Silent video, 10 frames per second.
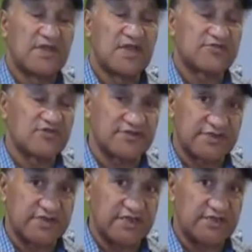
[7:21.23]

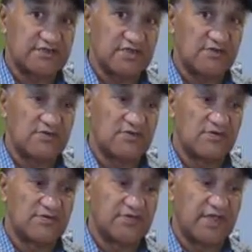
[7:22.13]
atrocities
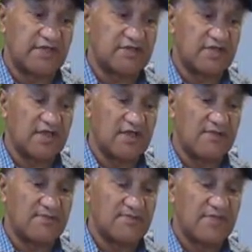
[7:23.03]
or the
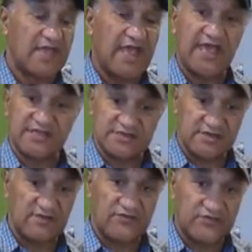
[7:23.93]
acts
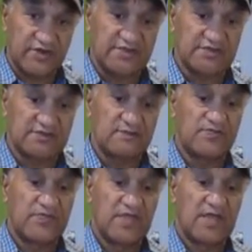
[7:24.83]
of treason
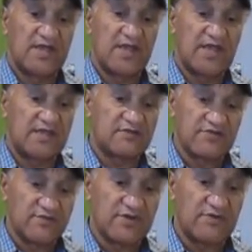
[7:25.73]
and
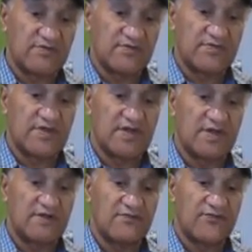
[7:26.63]
criminal
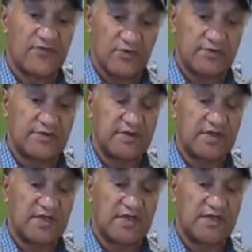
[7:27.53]
fraud
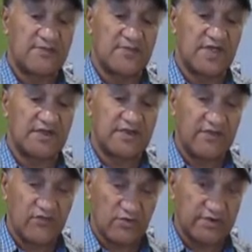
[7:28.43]
and
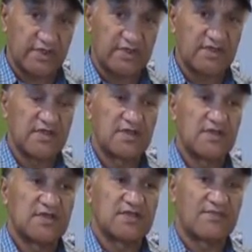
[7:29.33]
defrauding
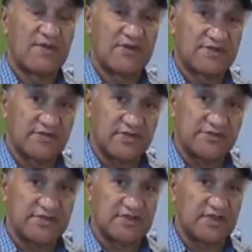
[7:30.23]
the public of New
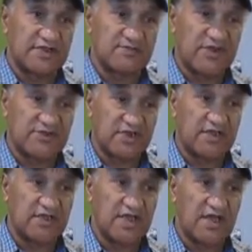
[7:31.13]
Zealand, and
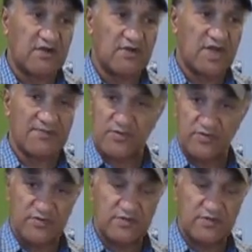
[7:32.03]
especially our hapu